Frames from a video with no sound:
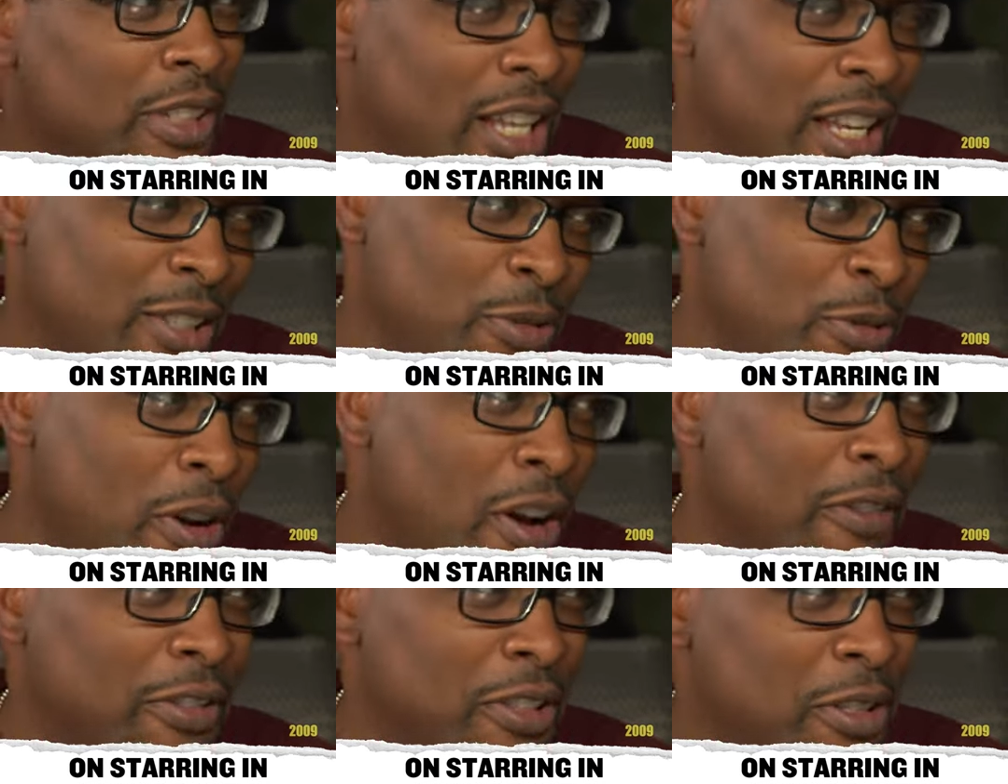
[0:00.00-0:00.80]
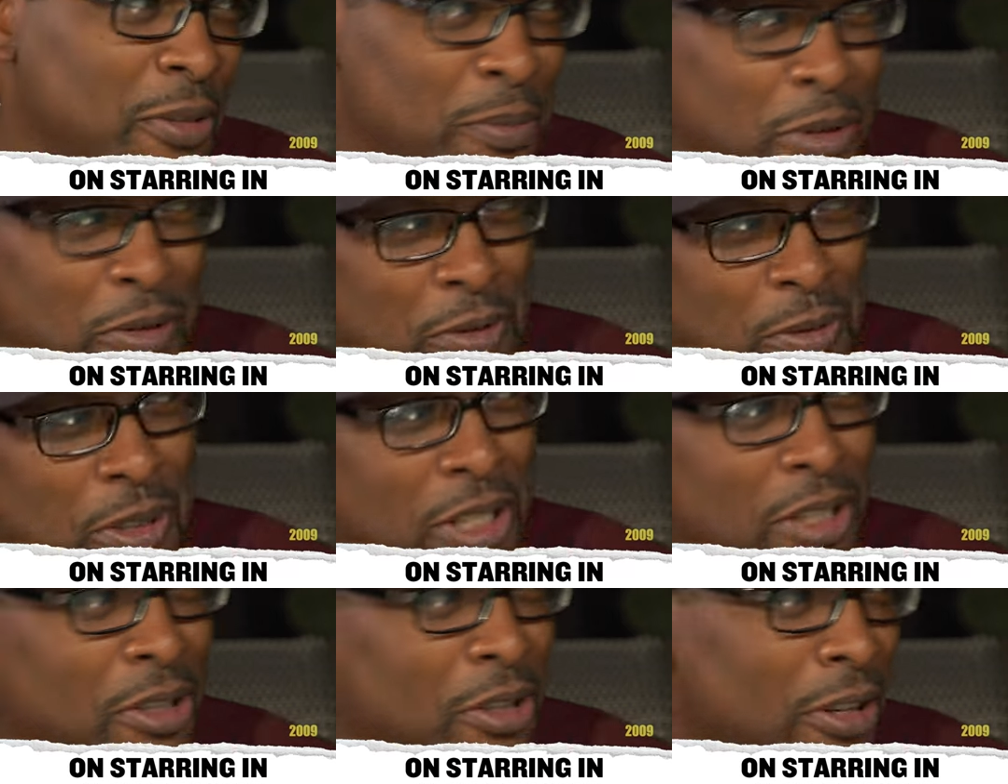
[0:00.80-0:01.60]
like you offered this movie, we
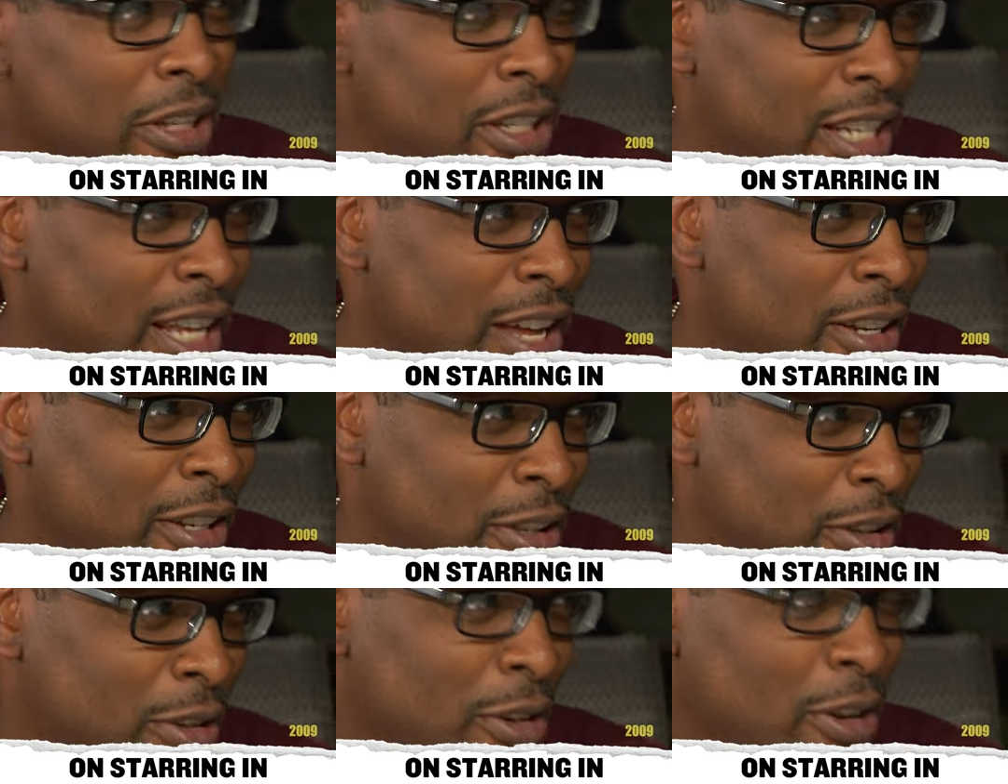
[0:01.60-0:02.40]
just turned it down and right.